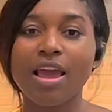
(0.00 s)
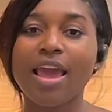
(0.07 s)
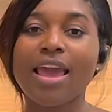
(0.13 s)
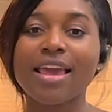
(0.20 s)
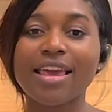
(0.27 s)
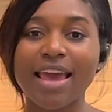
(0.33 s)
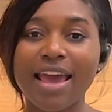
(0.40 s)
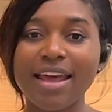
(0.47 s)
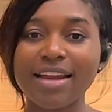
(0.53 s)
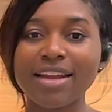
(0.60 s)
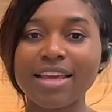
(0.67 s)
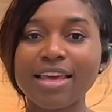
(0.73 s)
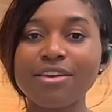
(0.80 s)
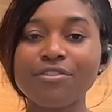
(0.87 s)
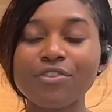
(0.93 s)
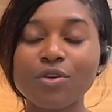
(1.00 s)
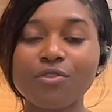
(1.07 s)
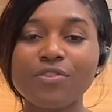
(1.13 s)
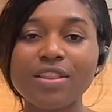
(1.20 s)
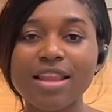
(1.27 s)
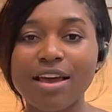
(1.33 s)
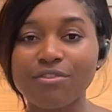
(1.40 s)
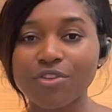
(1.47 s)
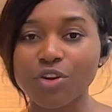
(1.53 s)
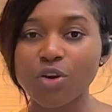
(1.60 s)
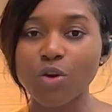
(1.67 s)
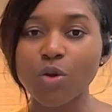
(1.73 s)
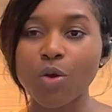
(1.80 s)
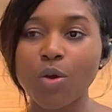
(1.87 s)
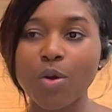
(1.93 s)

Again, if you've never